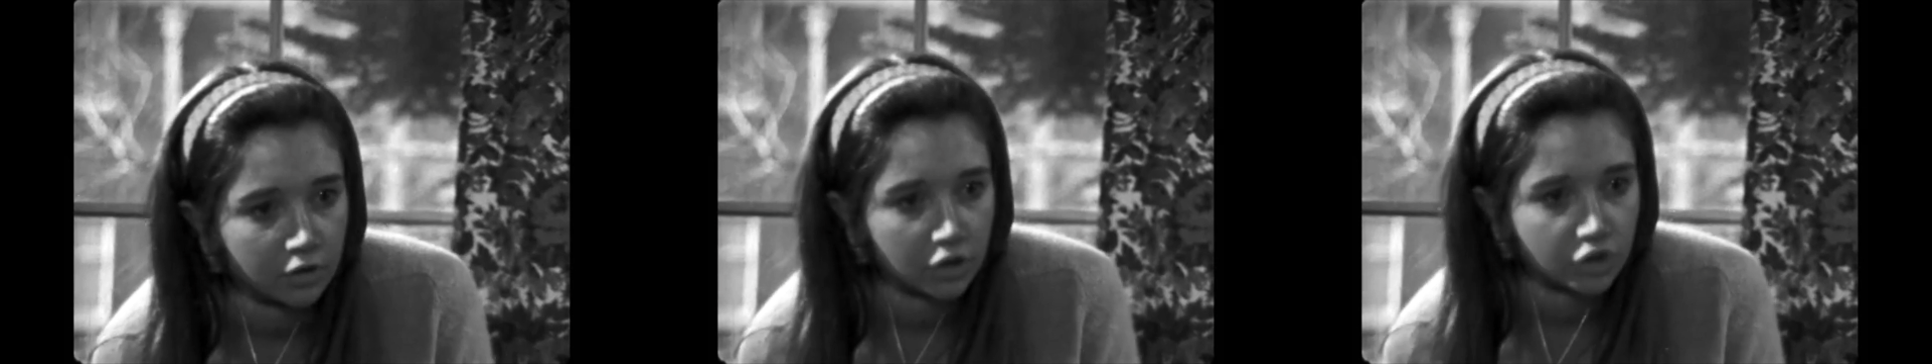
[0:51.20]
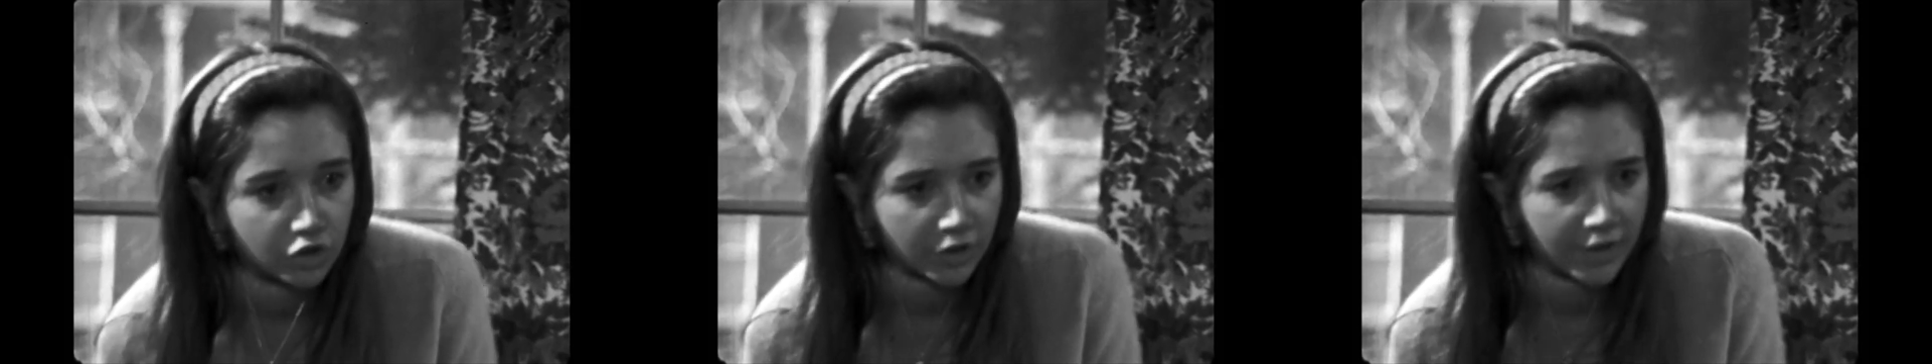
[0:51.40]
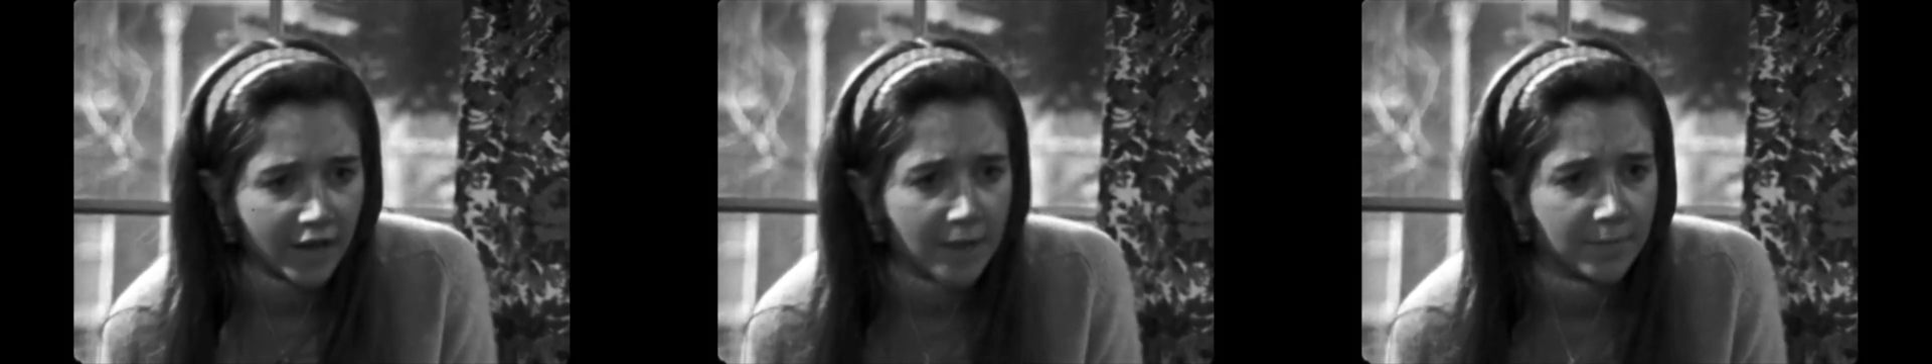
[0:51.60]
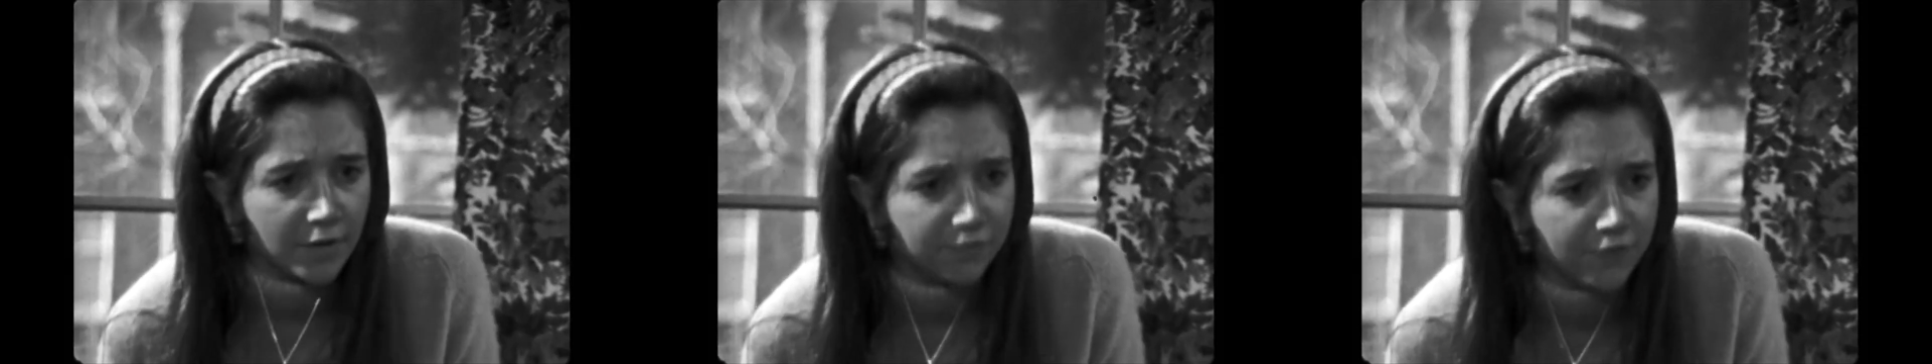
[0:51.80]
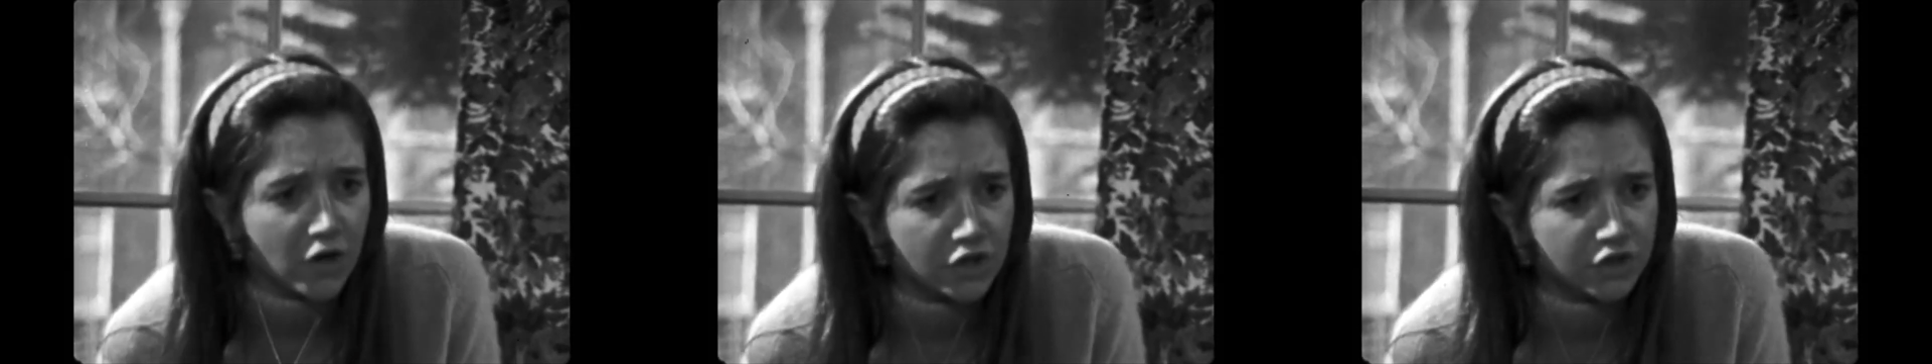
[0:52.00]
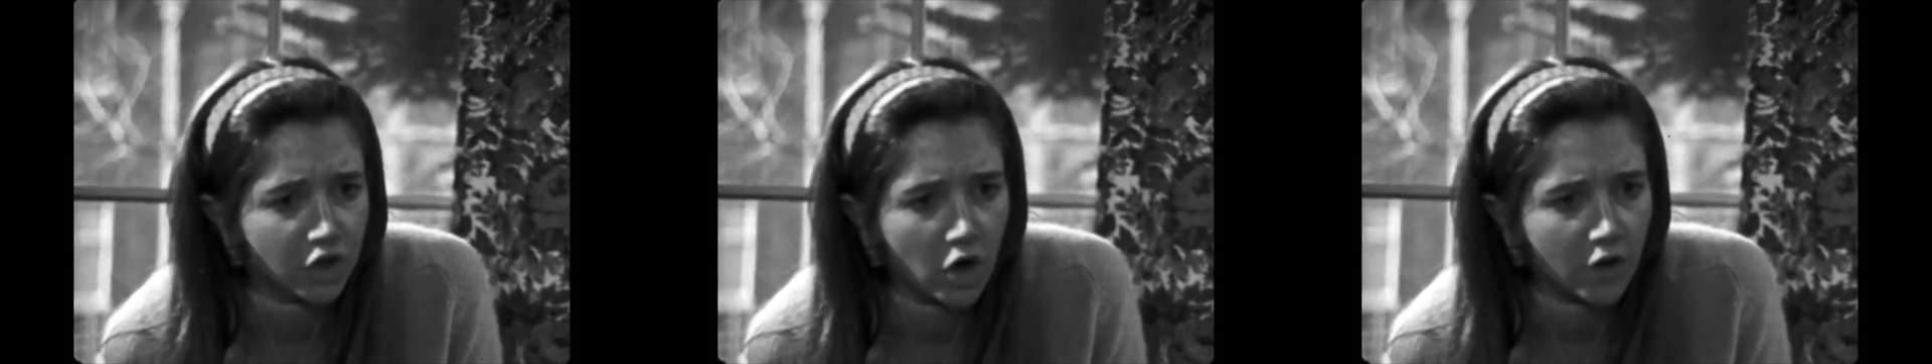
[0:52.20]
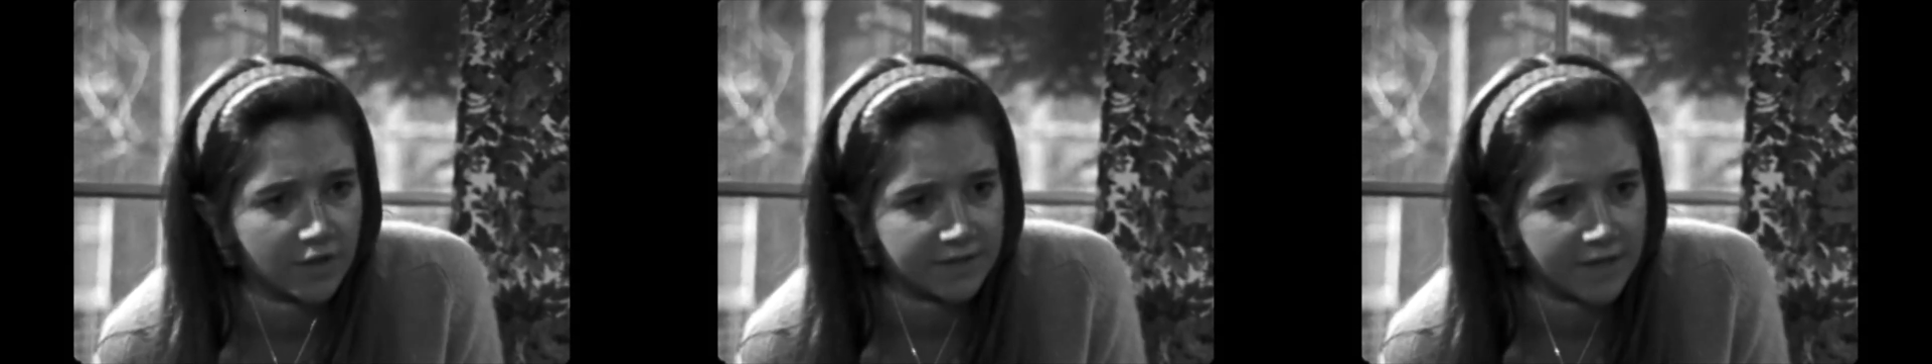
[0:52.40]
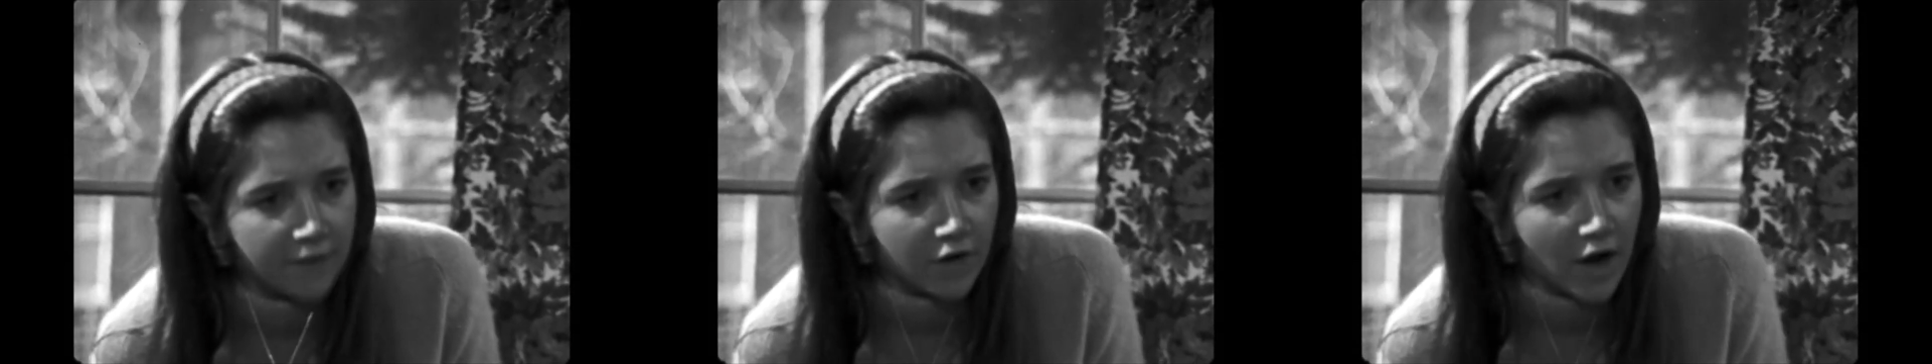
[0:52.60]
Do you think I'm the first girl that's ever